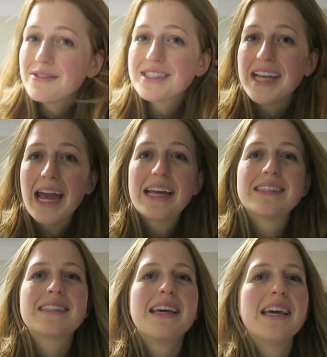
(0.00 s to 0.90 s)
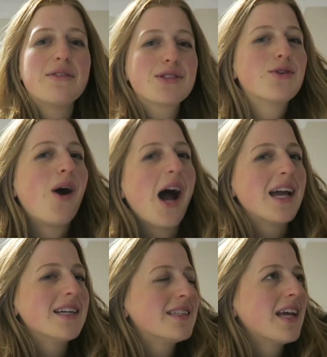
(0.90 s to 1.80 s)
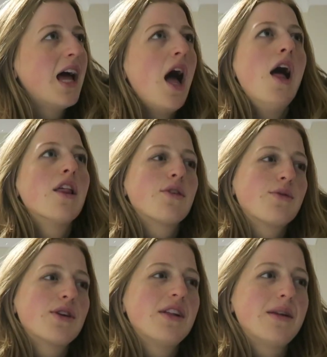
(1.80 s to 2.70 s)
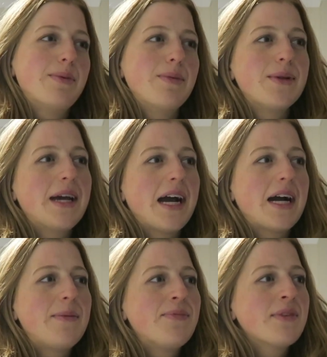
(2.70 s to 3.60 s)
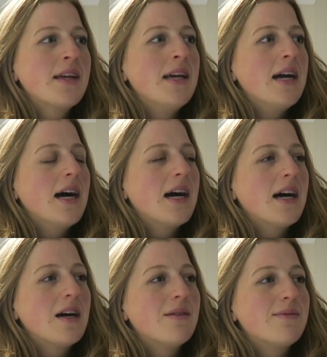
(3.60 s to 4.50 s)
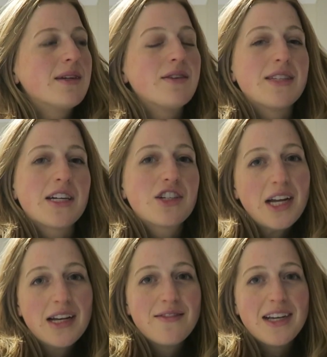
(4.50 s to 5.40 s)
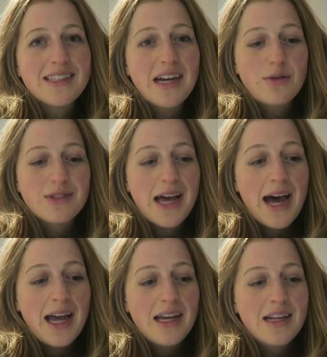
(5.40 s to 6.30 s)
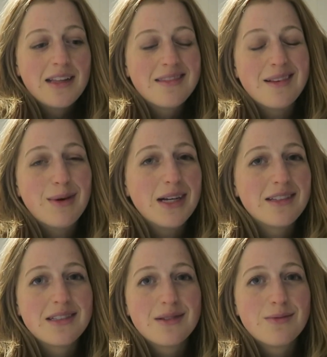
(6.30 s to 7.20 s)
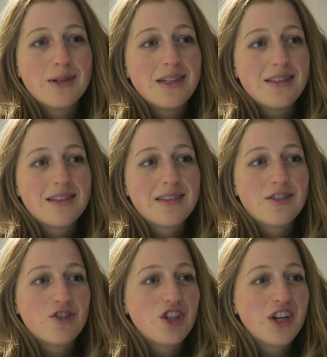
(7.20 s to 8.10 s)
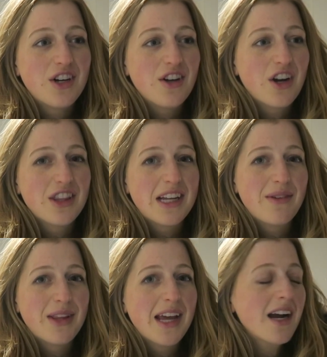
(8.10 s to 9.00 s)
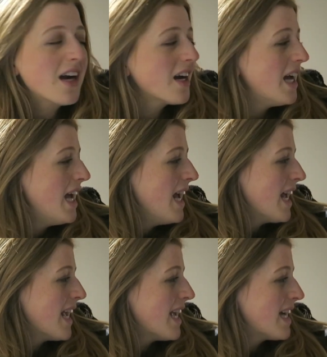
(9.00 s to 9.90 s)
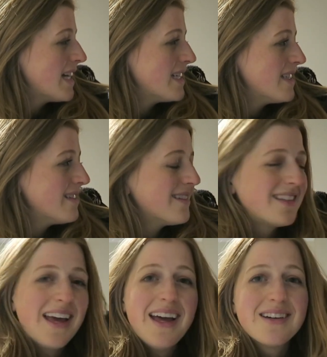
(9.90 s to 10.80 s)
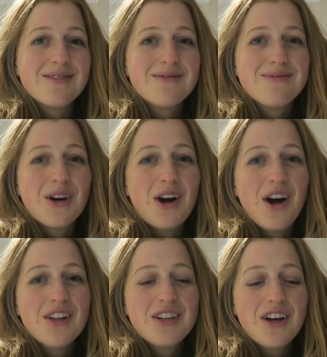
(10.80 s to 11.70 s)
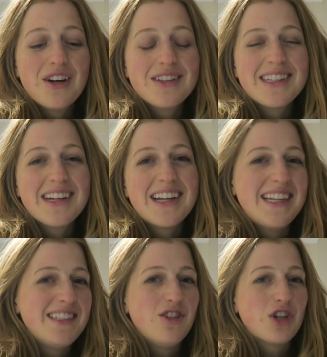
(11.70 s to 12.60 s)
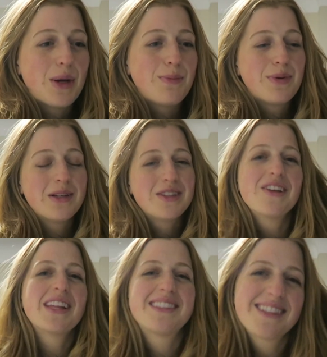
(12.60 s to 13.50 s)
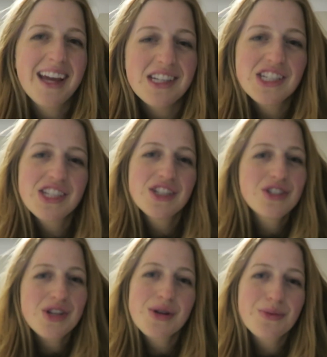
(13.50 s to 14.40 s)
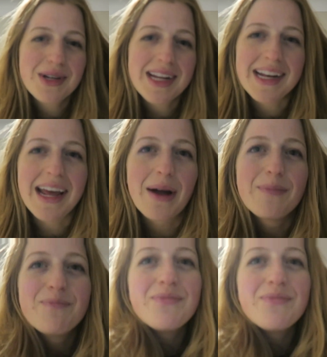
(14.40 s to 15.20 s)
was nice. It was quiet. There weren't a lot of people there. It was actually kind of nice outside. The bus was chill, hardly anyone there. And yeah, all in all, an easy trip. So let's get to reading now.